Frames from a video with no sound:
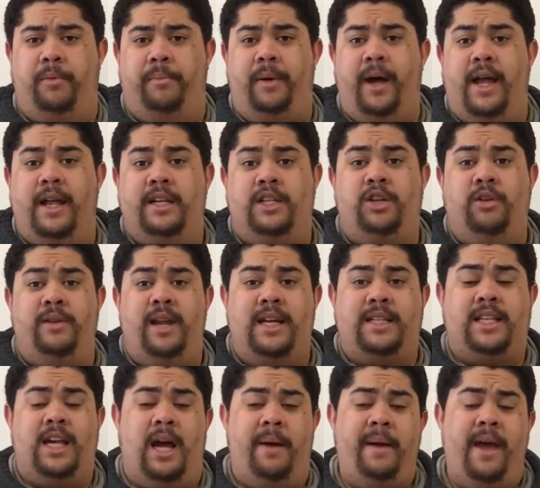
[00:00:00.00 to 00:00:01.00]
But until next
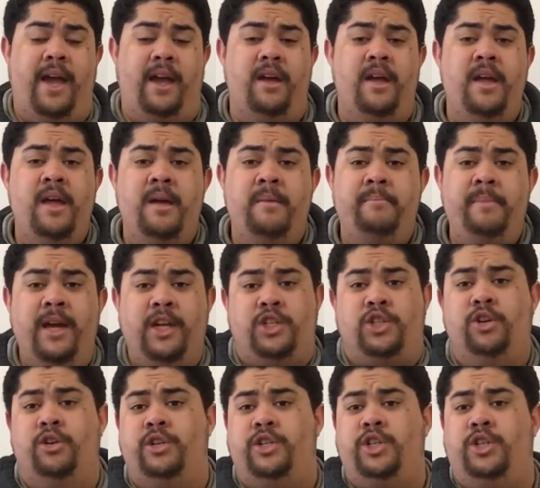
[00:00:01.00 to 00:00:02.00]
time, hey, make
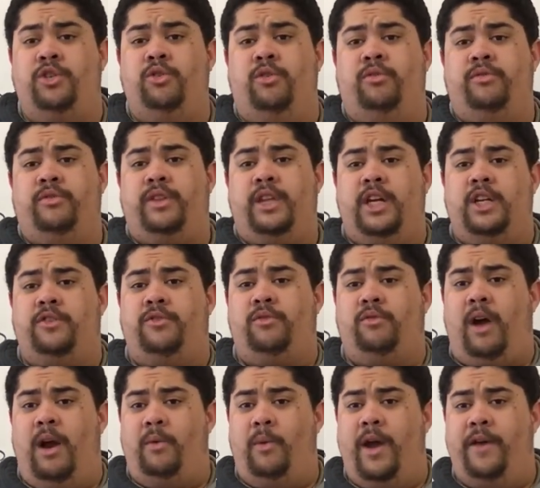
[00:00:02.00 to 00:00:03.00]
sure that you're doing things the
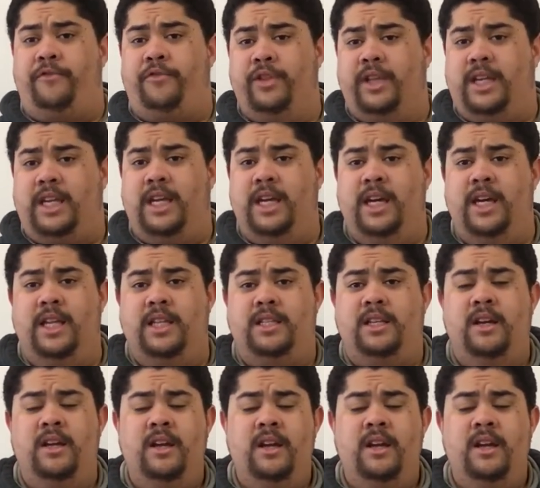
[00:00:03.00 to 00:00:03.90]
right way for the kids.